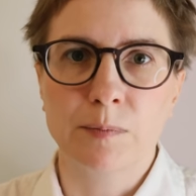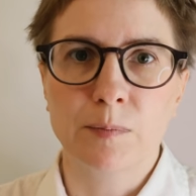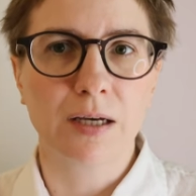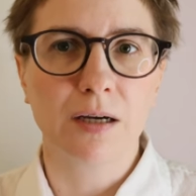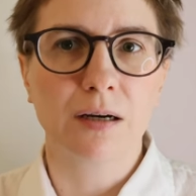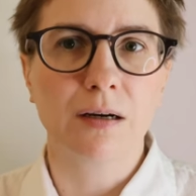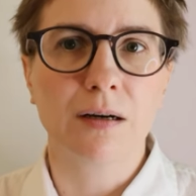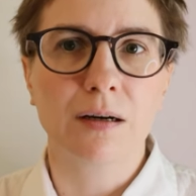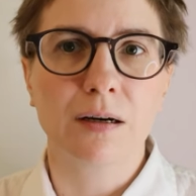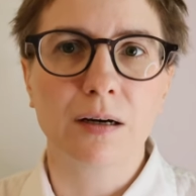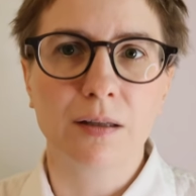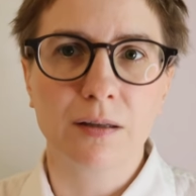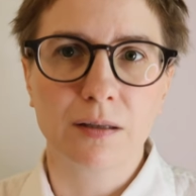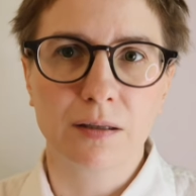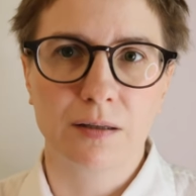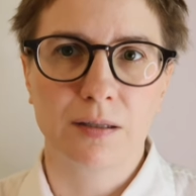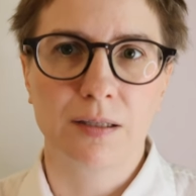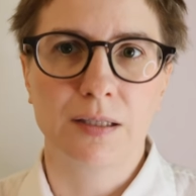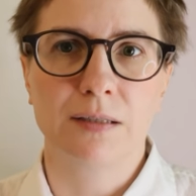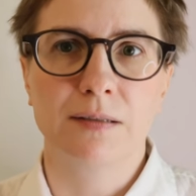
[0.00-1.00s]
There are other
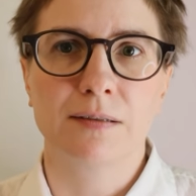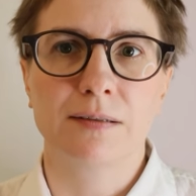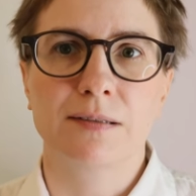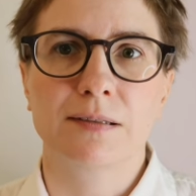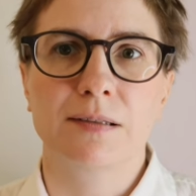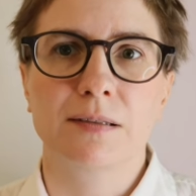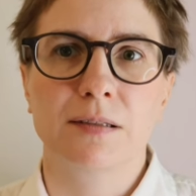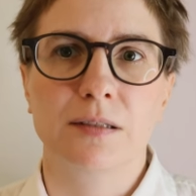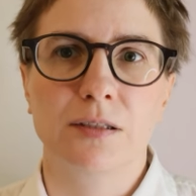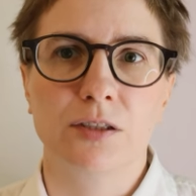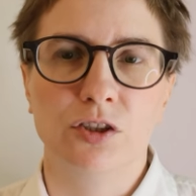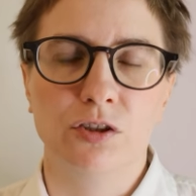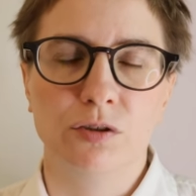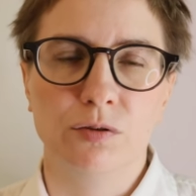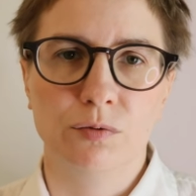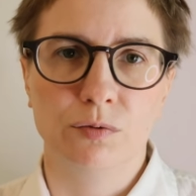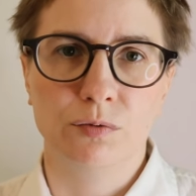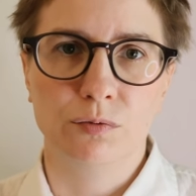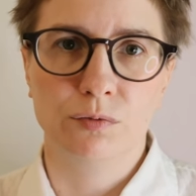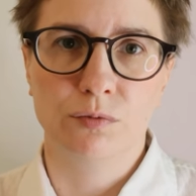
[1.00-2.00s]
things
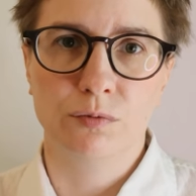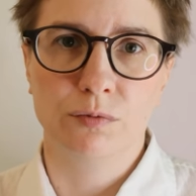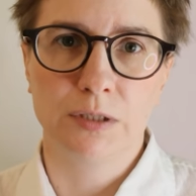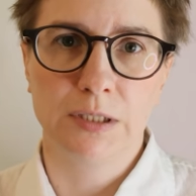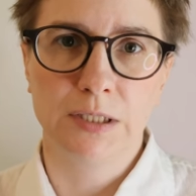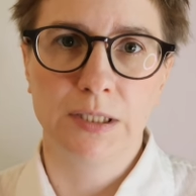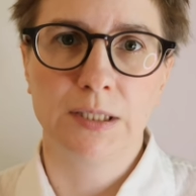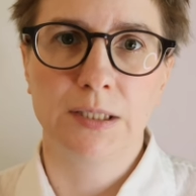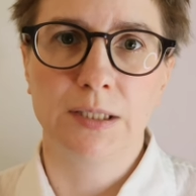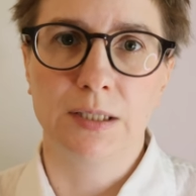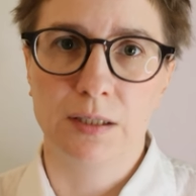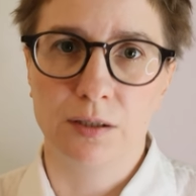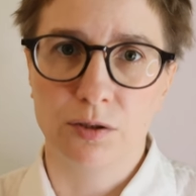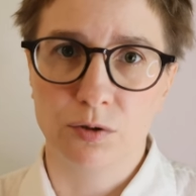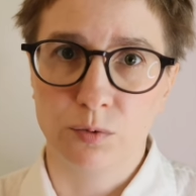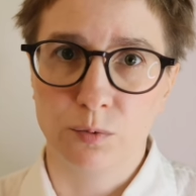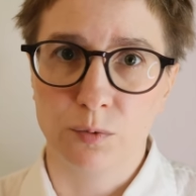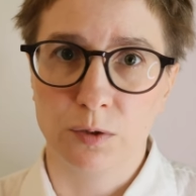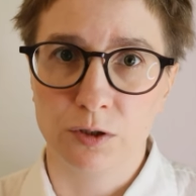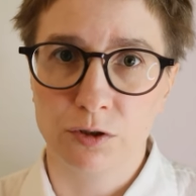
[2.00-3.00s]
you need and
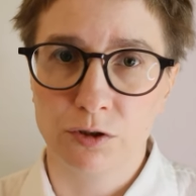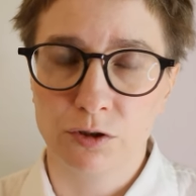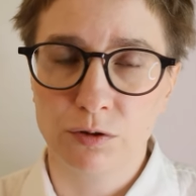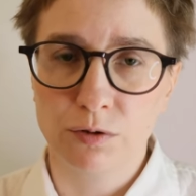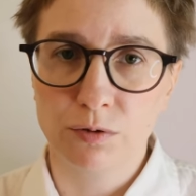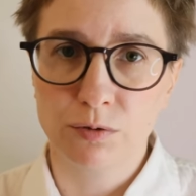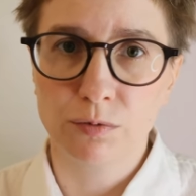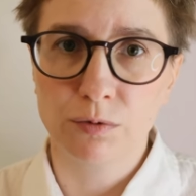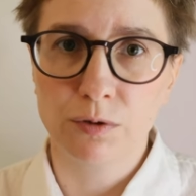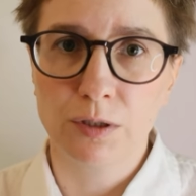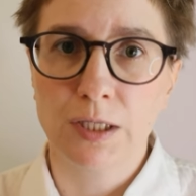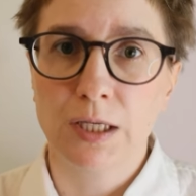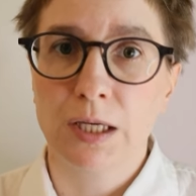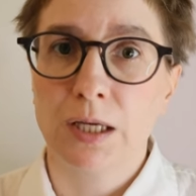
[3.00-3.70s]
you want to do,